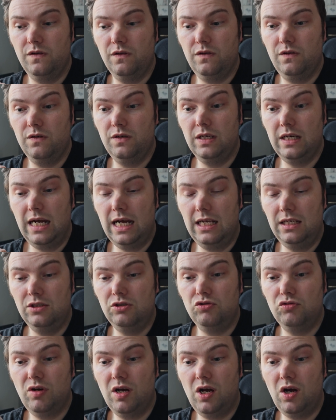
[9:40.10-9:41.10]
13
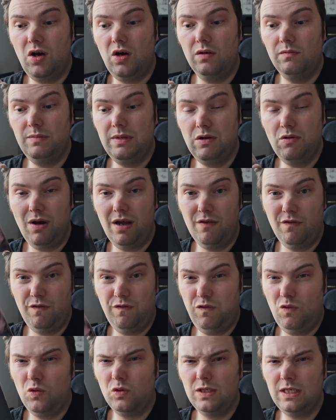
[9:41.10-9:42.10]
Ultra on MIUI
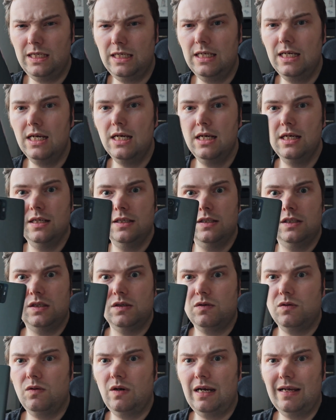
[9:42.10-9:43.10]
14.
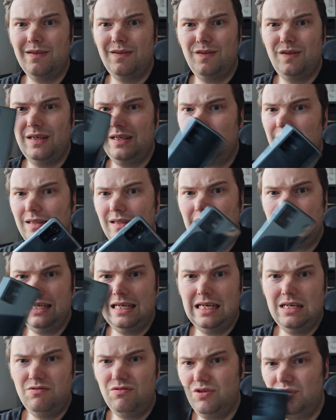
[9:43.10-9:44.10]
So I think they
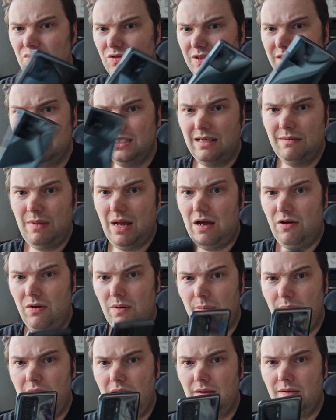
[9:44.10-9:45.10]
introduced somehow a
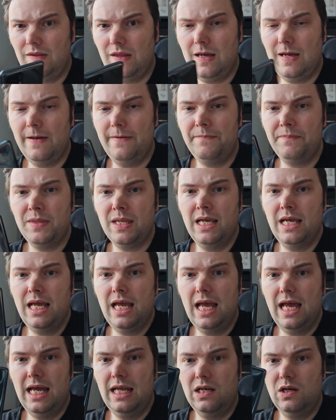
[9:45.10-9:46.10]
bug there,
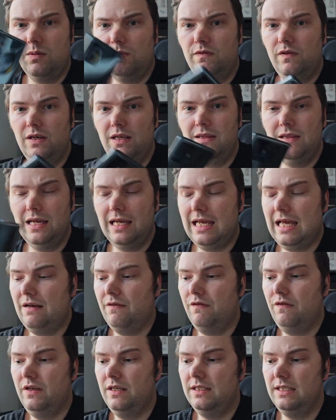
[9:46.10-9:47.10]
and hopefully they can
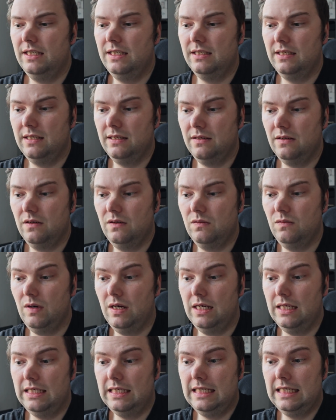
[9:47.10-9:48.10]
fix it
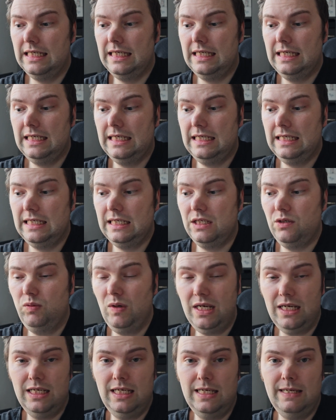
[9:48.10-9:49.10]
quite
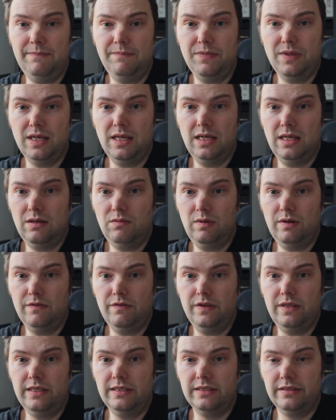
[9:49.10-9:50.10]
quickly
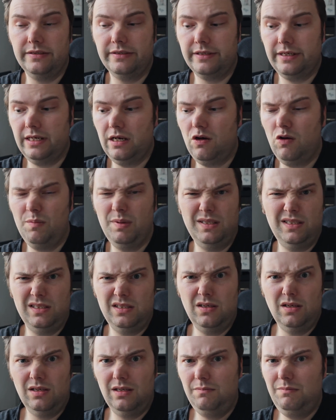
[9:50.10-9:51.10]
with this. And I hope it's
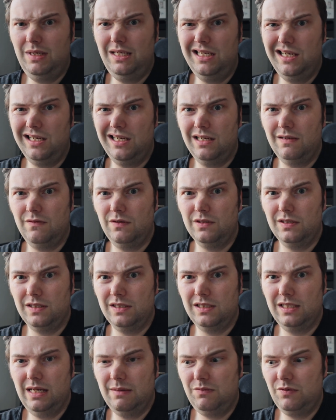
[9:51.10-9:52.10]
not a MediaTek
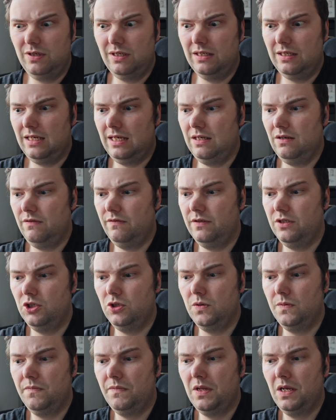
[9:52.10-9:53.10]
versus Snapdragon kind of
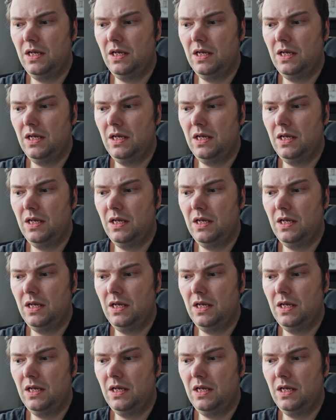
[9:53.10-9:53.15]
issue.